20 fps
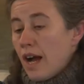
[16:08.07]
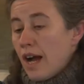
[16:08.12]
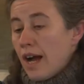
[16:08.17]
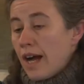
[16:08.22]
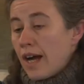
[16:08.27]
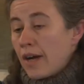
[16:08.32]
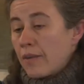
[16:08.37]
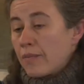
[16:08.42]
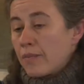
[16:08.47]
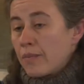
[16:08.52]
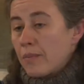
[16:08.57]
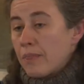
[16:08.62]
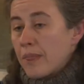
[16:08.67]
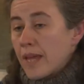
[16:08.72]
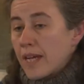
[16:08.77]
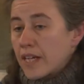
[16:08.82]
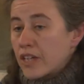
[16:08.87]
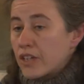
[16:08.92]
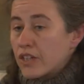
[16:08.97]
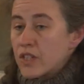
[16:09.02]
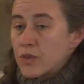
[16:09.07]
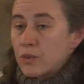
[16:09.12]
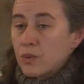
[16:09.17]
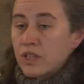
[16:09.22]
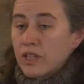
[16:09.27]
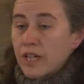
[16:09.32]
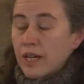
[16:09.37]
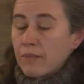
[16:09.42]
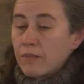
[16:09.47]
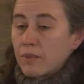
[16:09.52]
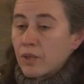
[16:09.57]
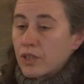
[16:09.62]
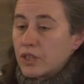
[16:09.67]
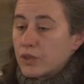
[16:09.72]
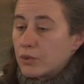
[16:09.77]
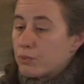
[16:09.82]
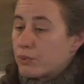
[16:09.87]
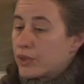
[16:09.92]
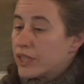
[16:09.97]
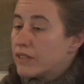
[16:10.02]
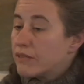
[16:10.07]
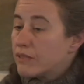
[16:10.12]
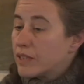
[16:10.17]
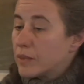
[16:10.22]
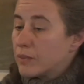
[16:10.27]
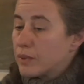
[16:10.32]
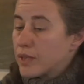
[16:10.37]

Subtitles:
And here's where I'm going to briefly